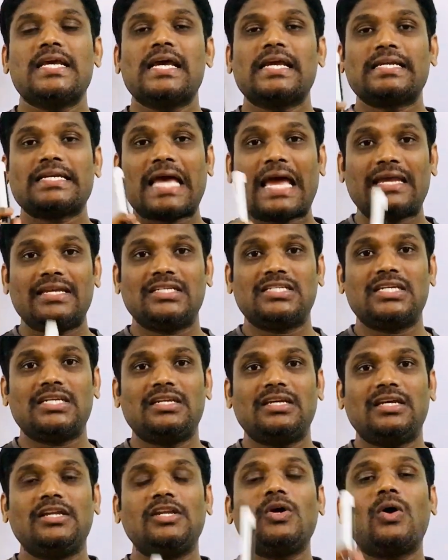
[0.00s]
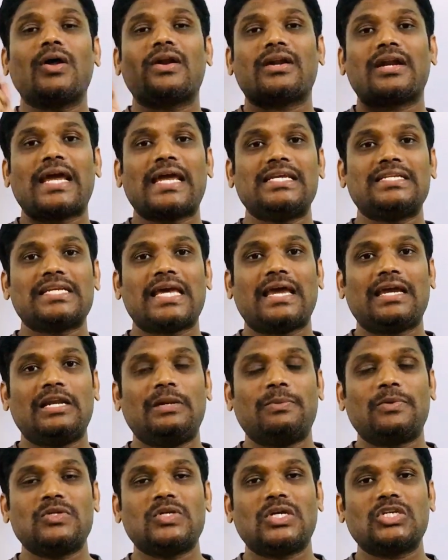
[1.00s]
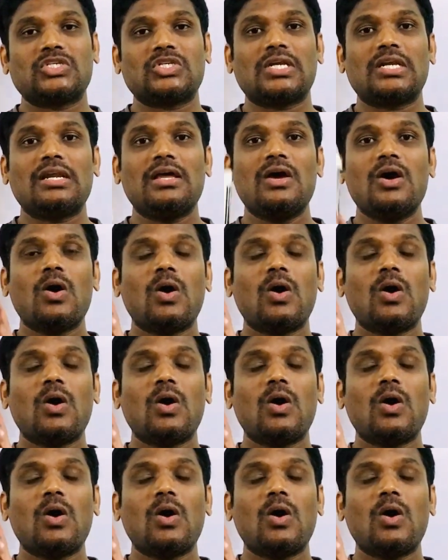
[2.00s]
90 degree or right angle projection,